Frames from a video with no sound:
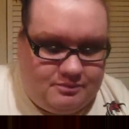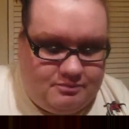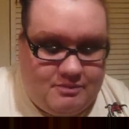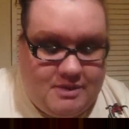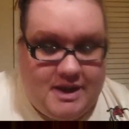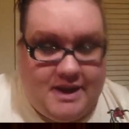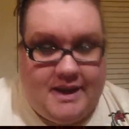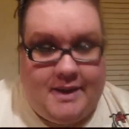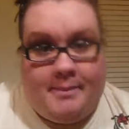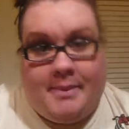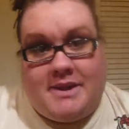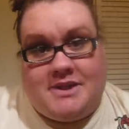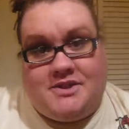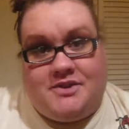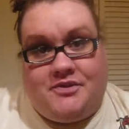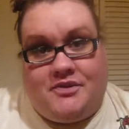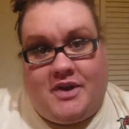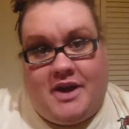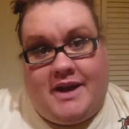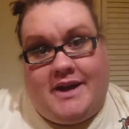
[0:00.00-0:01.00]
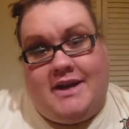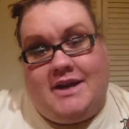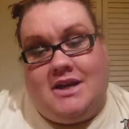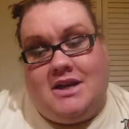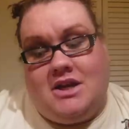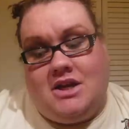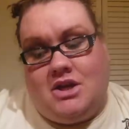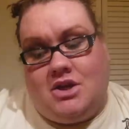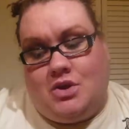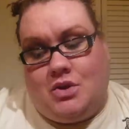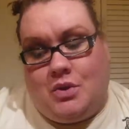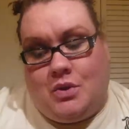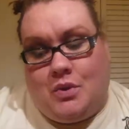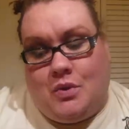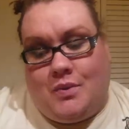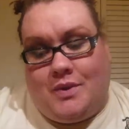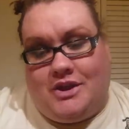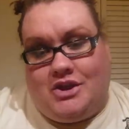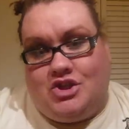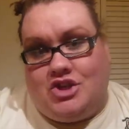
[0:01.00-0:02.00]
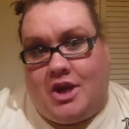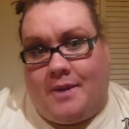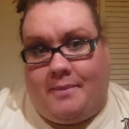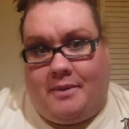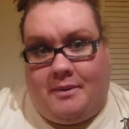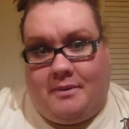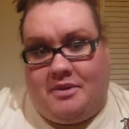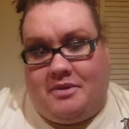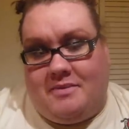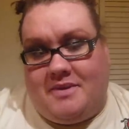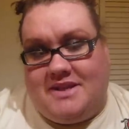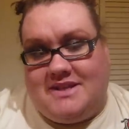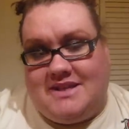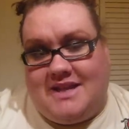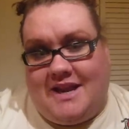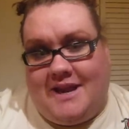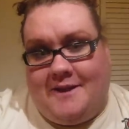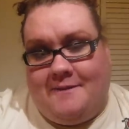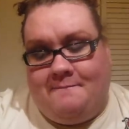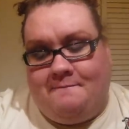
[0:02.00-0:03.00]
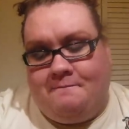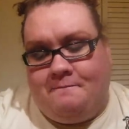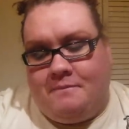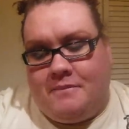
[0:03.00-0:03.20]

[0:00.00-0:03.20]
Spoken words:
My best friend who went shopping with me today